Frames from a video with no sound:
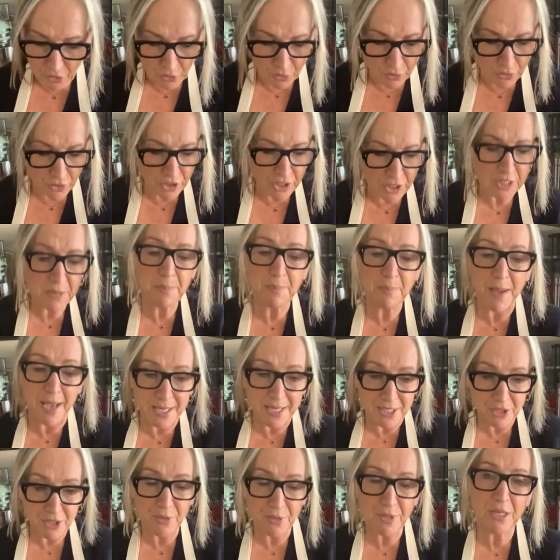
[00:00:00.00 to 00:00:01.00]
You could just
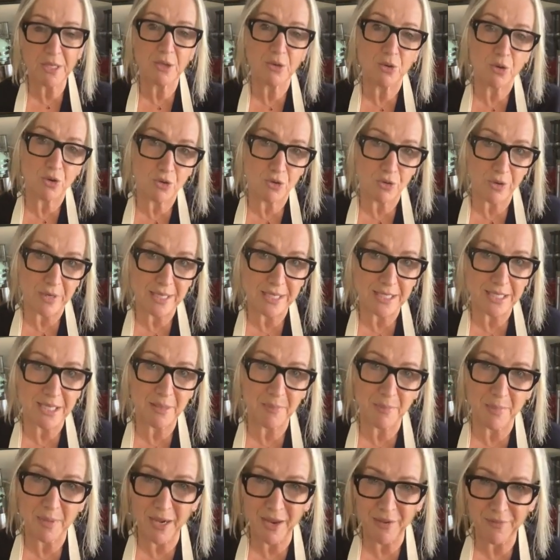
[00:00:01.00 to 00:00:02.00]
butter it or grease
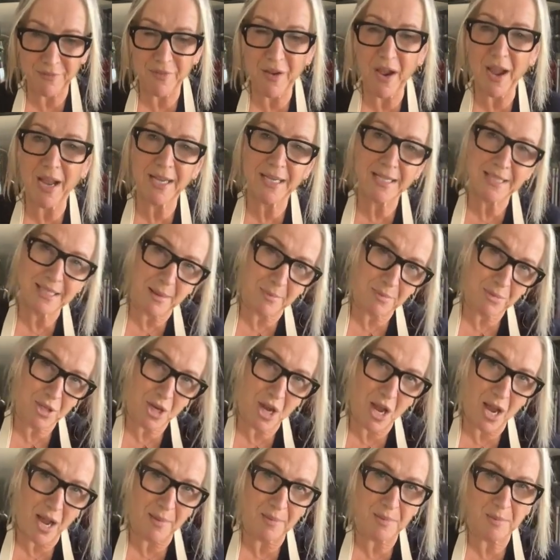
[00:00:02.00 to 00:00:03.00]
it, but I find
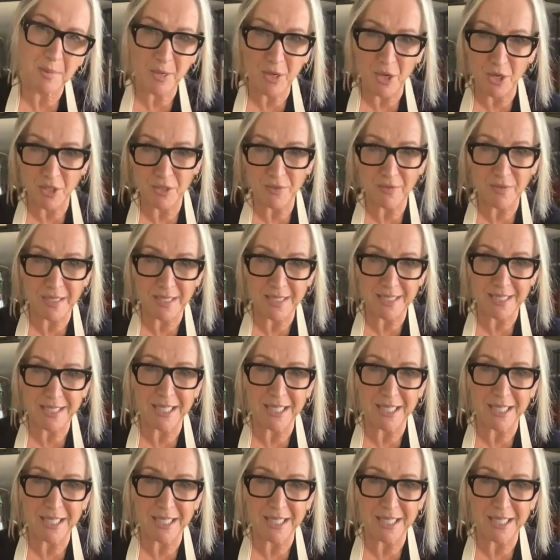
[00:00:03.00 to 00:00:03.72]
sometimes because of the